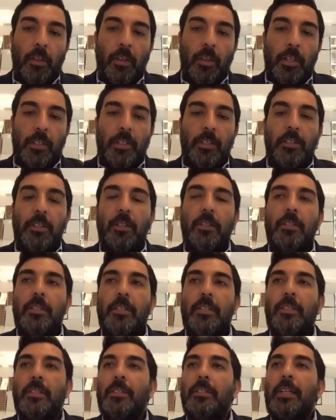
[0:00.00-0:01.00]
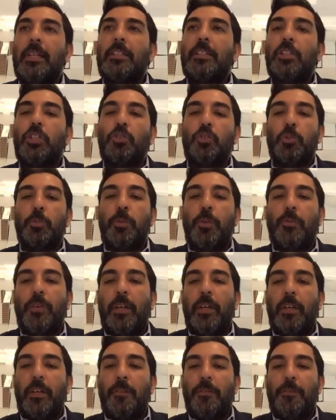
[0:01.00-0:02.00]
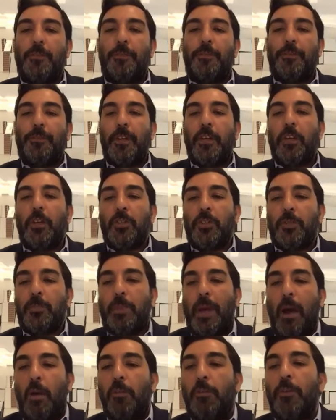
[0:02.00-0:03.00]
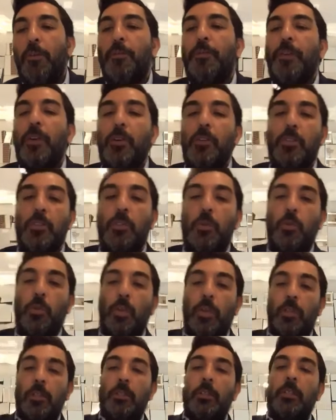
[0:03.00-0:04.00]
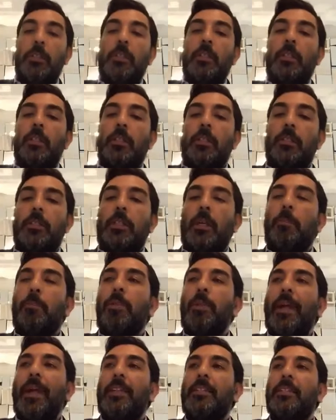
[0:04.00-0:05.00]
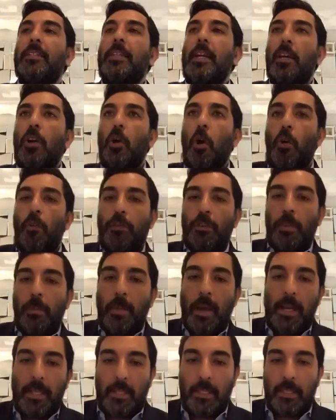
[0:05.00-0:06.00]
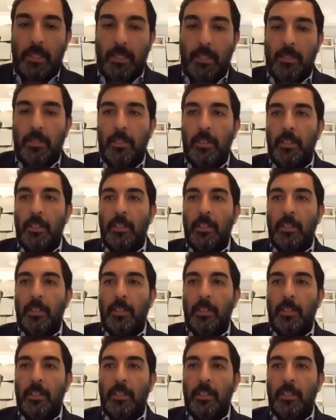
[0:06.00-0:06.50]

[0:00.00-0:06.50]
And these are select group of figures, powerful figures in the world, that plan to take over the masses.